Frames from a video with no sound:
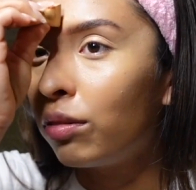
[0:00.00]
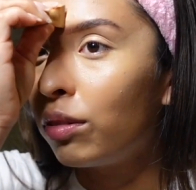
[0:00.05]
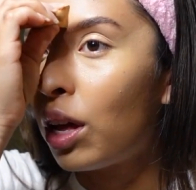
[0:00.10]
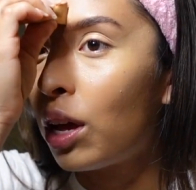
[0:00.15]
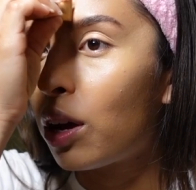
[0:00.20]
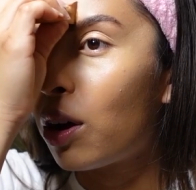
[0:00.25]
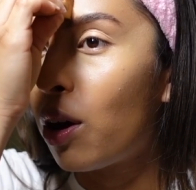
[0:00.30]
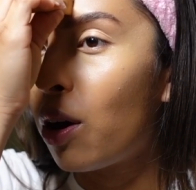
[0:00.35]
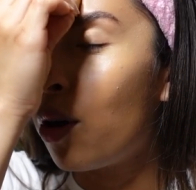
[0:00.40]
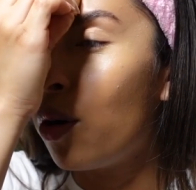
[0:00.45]

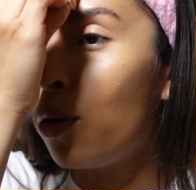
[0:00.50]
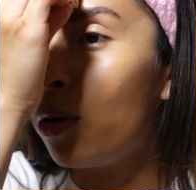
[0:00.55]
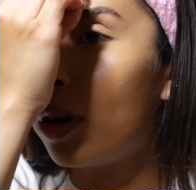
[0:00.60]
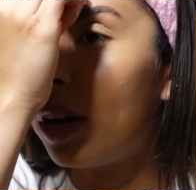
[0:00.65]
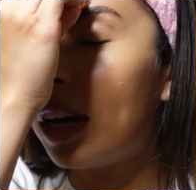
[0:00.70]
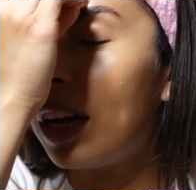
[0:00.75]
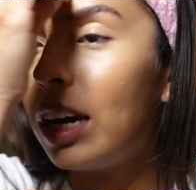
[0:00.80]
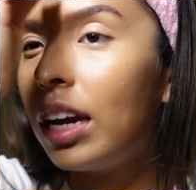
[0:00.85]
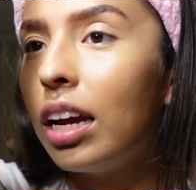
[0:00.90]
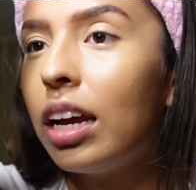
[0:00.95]
Like,
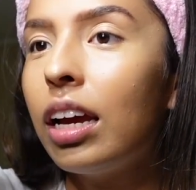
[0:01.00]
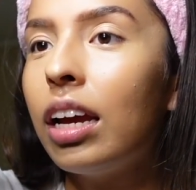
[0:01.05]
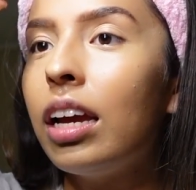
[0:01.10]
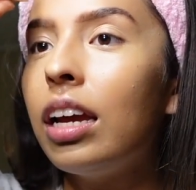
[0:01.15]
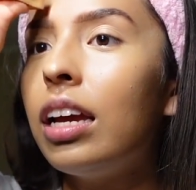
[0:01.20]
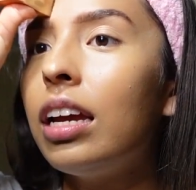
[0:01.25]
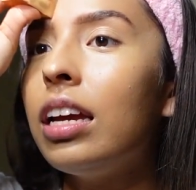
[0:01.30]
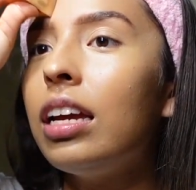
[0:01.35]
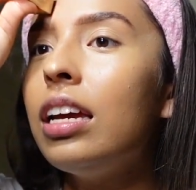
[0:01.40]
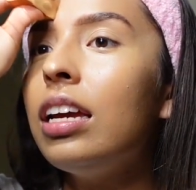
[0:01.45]

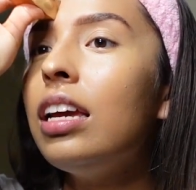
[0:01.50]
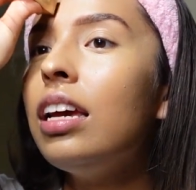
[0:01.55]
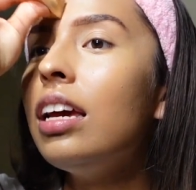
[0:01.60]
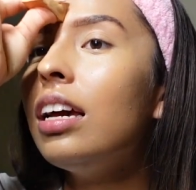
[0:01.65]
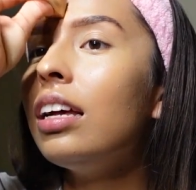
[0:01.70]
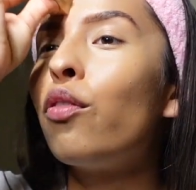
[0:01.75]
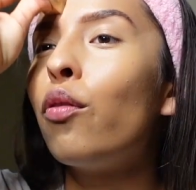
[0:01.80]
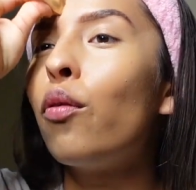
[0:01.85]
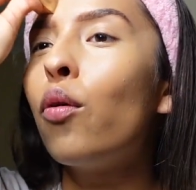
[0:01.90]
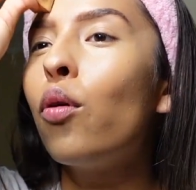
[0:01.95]
okay,
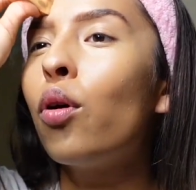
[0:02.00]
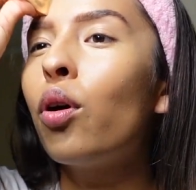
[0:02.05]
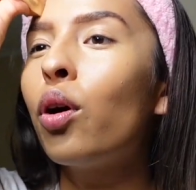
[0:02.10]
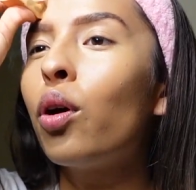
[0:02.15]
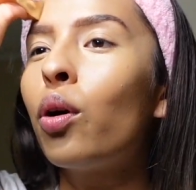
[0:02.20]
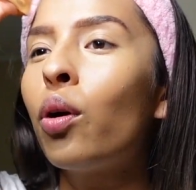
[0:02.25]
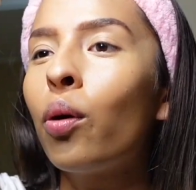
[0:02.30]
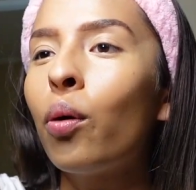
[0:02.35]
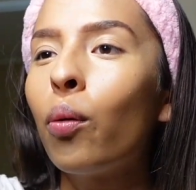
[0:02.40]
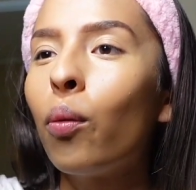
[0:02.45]
for